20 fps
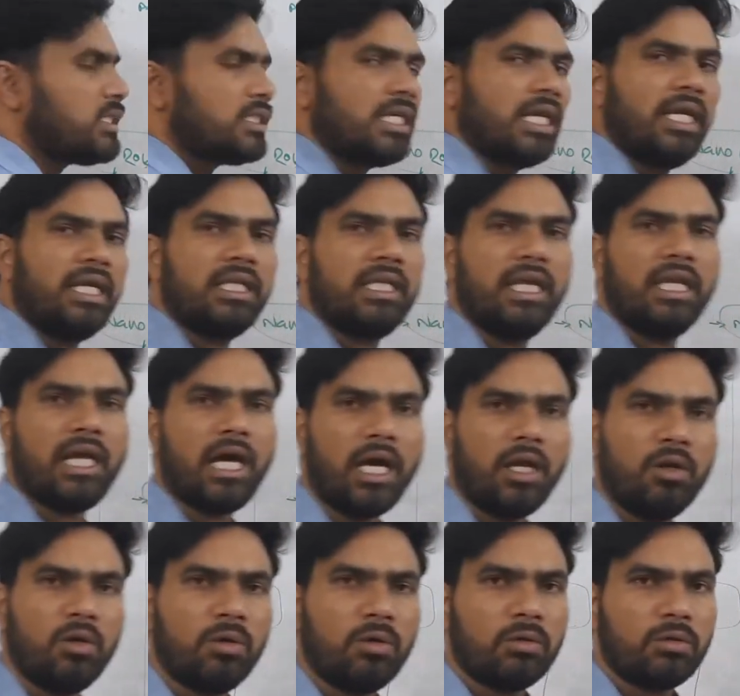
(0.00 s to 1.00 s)
send the
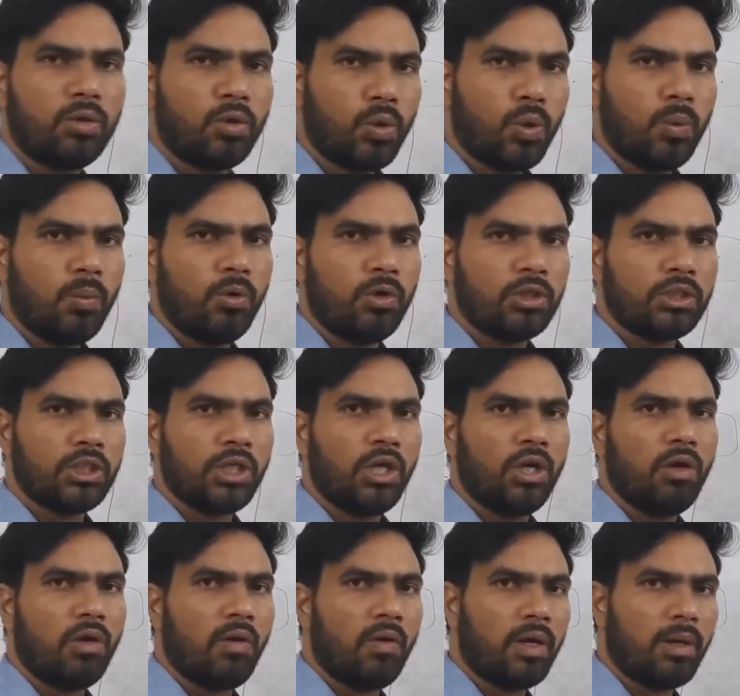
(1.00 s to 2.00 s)
nano robots
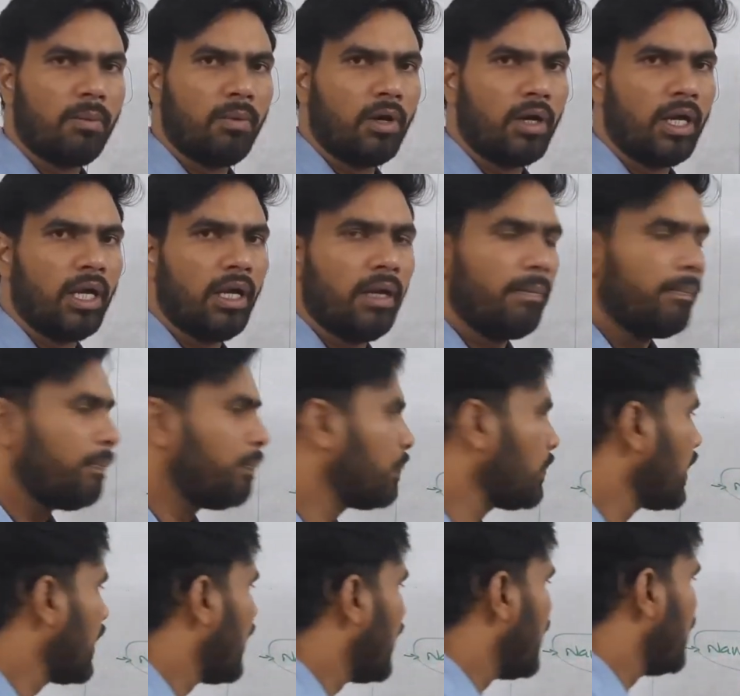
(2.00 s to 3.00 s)
into our body
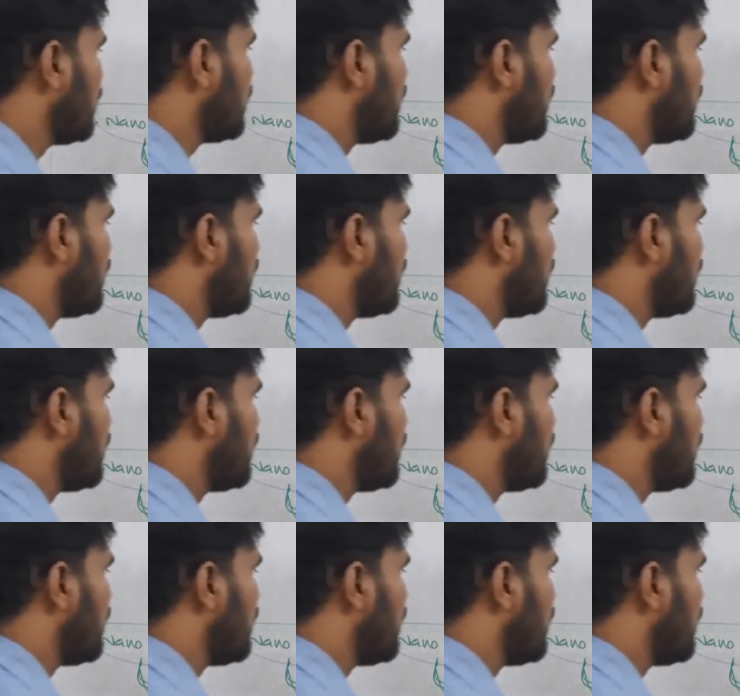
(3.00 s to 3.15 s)
and